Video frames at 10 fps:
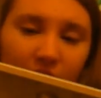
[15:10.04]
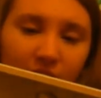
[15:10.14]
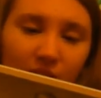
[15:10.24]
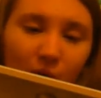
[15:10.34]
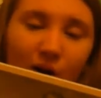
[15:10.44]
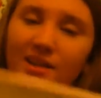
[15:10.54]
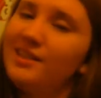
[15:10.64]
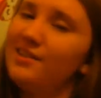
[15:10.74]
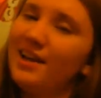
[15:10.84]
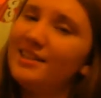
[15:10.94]
So
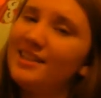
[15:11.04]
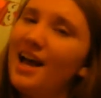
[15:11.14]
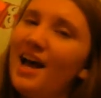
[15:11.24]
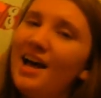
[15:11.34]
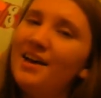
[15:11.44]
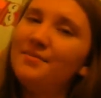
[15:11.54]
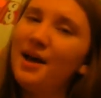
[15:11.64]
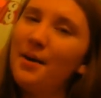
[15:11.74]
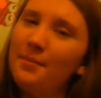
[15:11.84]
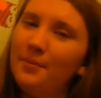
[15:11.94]
until next time,
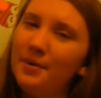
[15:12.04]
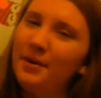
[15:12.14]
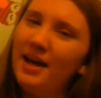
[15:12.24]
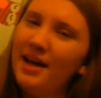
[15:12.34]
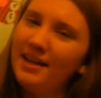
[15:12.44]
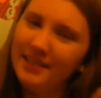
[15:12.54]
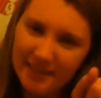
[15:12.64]
bye-bye.